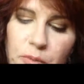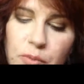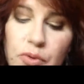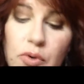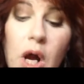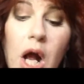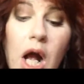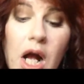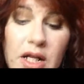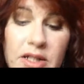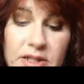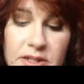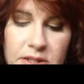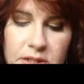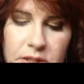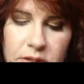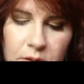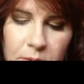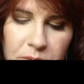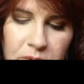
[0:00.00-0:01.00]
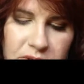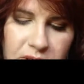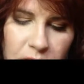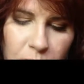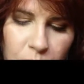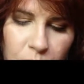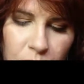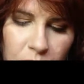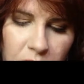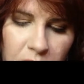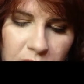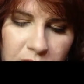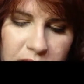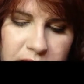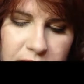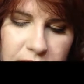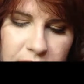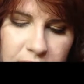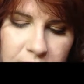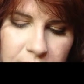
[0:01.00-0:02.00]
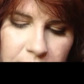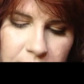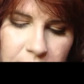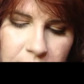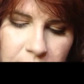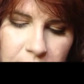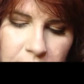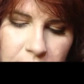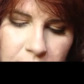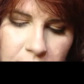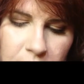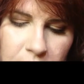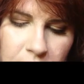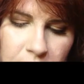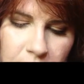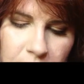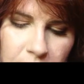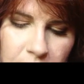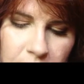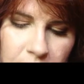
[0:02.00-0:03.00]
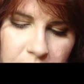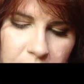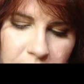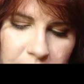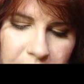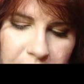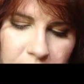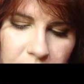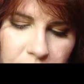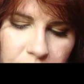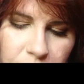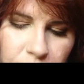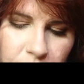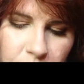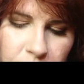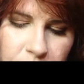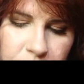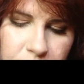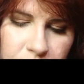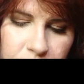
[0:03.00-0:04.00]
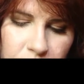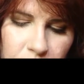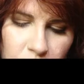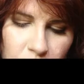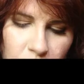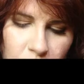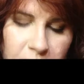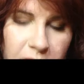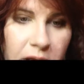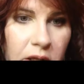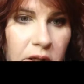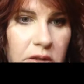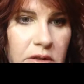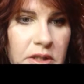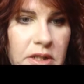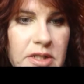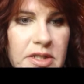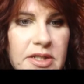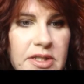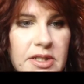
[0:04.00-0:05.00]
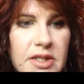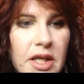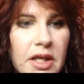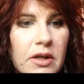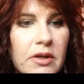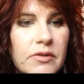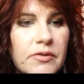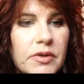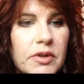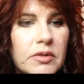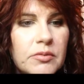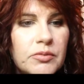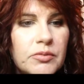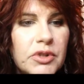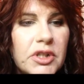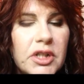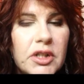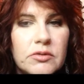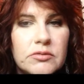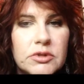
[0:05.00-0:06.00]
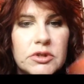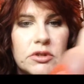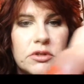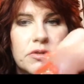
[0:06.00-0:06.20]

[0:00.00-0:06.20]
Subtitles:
bronze. So I'm using a bronze liner from L'Oreal instead of brown.